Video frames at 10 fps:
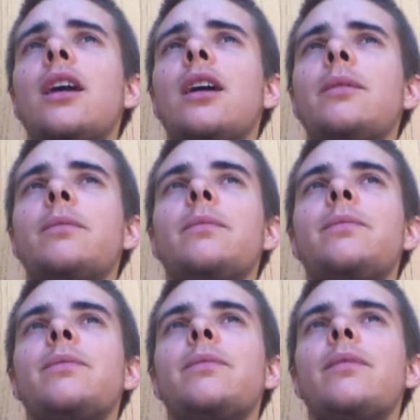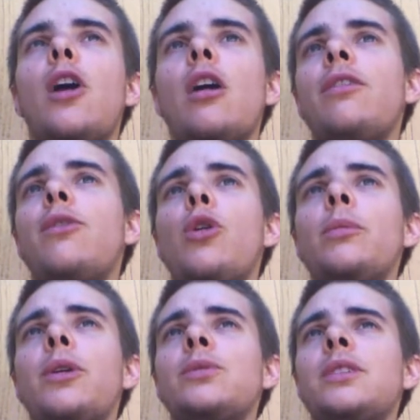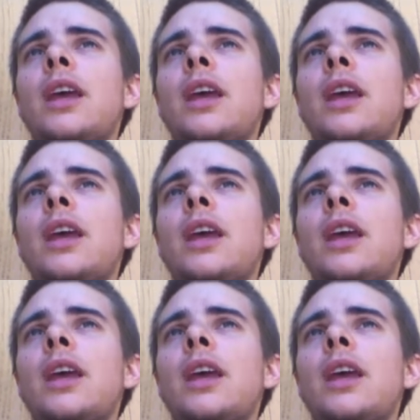off of hormones,